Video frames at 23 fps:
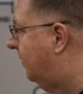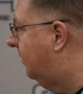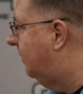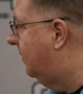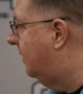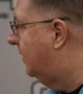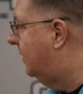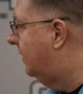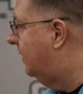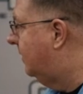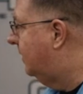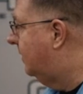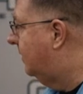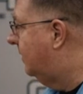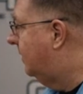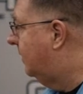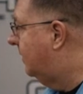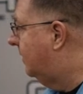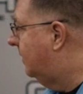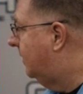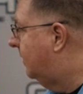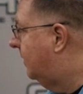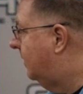
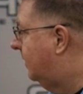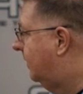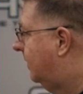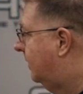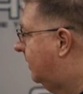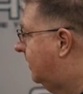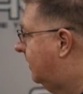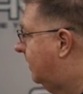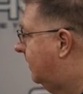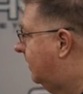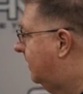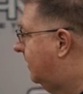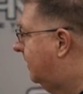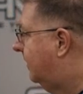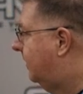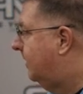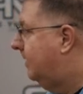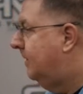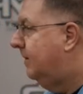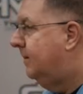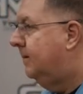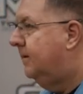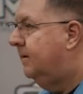
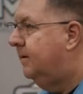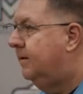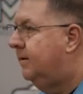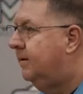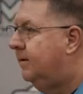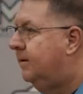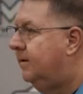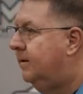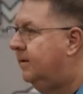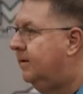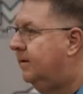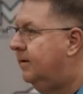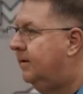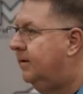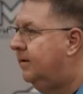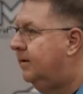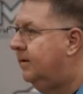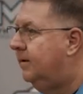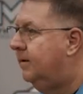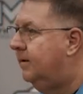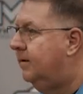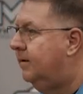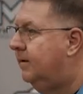
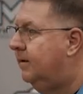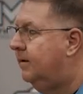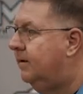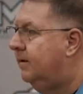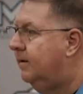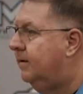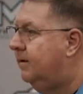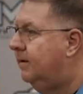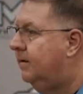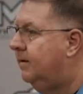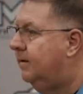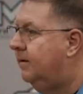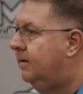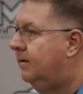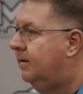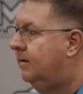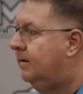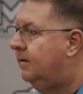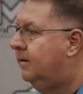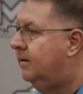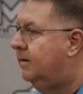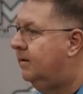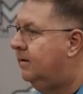
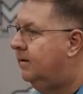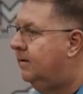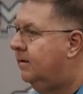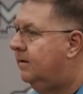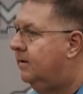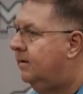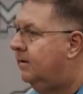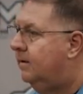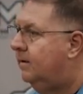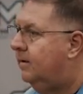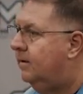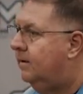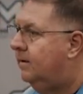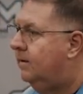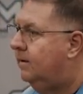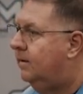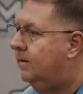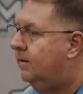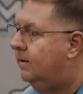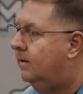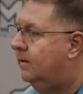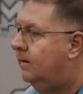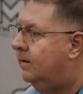
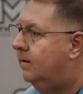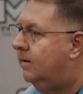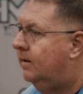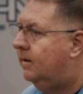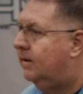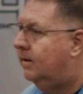[no speech]